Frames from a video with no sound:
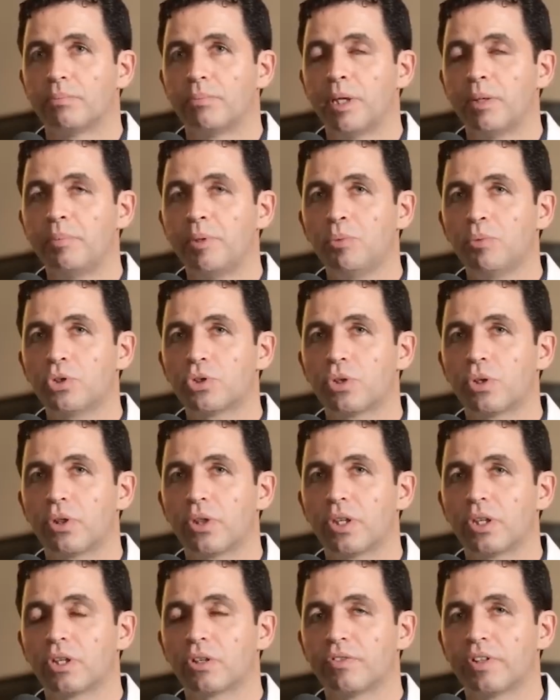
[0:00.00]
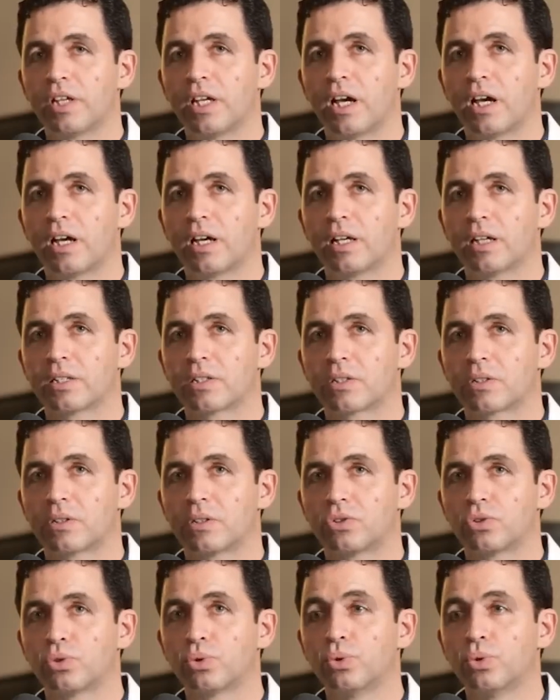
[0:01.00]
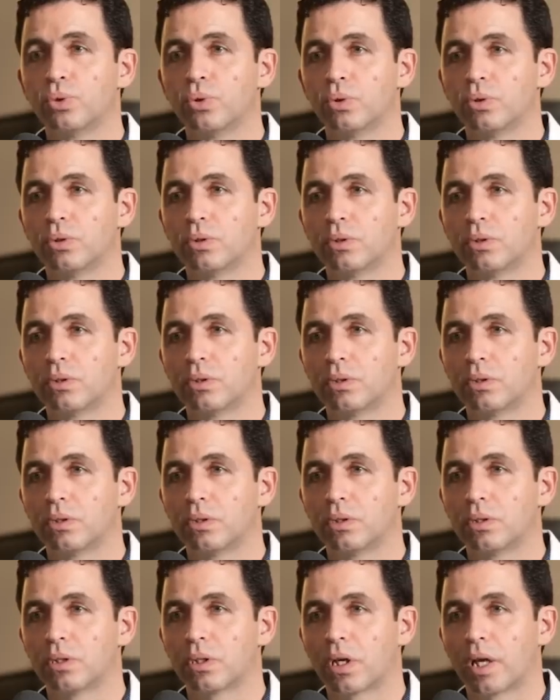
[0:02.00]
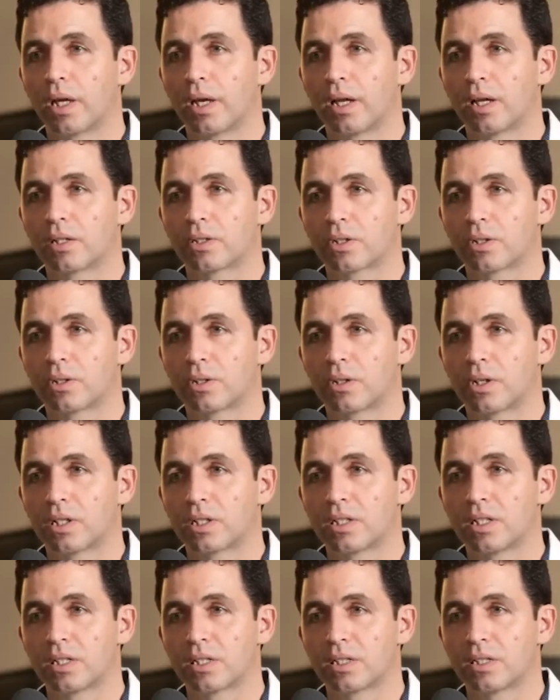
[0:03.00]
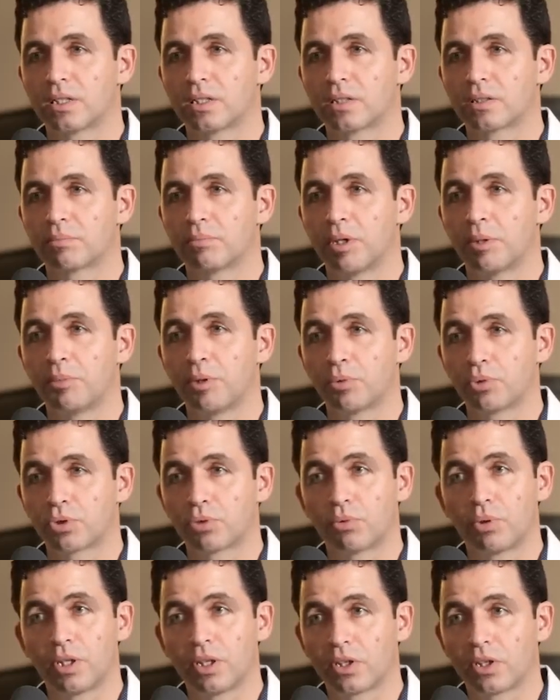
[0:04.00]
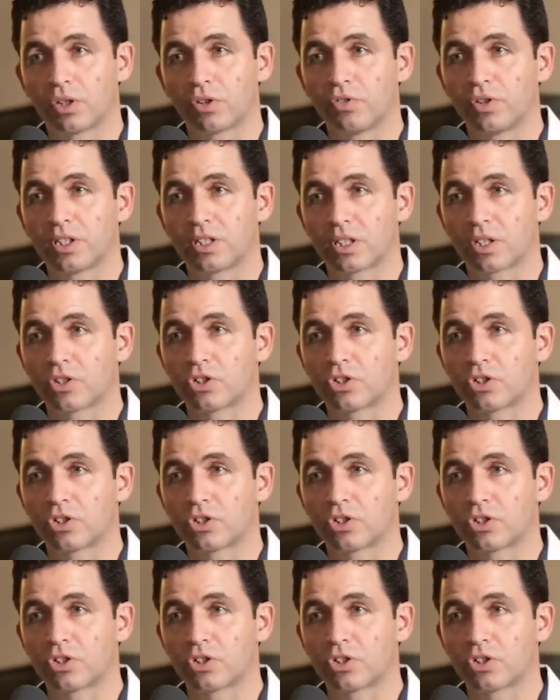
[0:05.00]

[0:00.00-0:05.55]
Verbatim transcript: Maybe we shouldn't think of AI as our tool and as our assistant, maybe we should really think of it as our